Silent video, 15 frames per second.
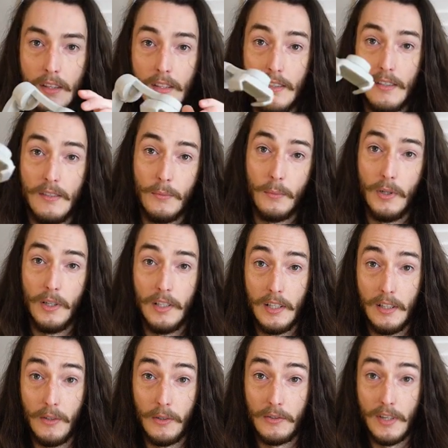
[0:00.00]
This is what
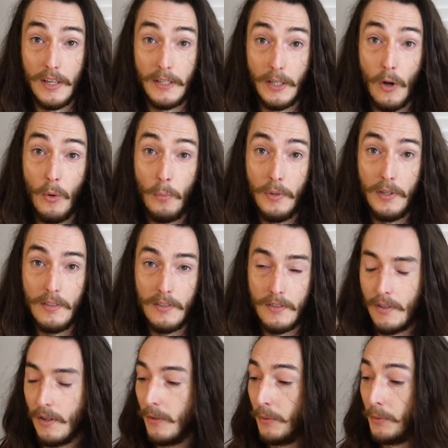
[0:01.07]
it looks like opened,
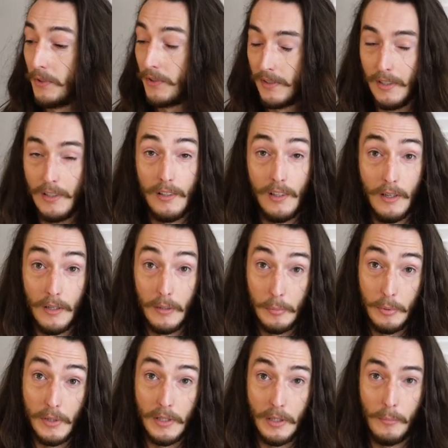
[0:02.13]
so still a
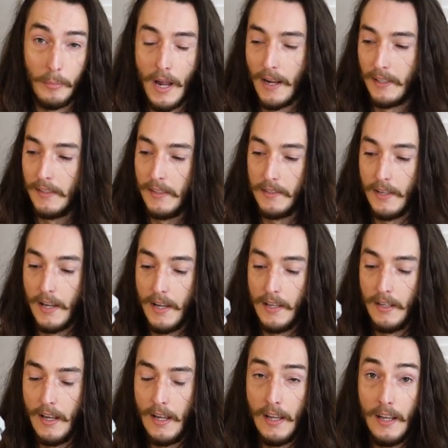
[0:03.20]
pretty compact
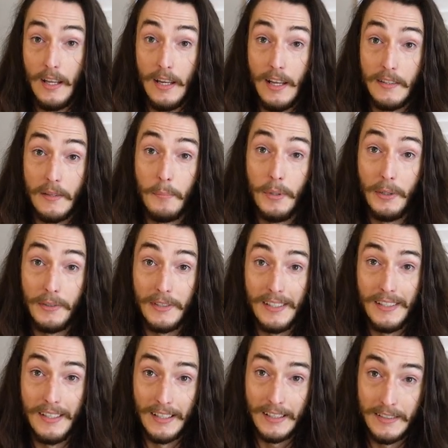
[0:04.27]
design, and it has a
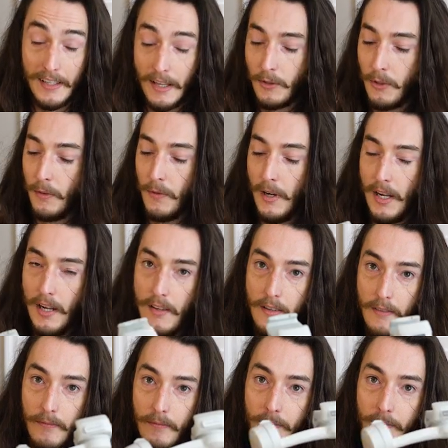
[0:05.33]
built-in extension rod,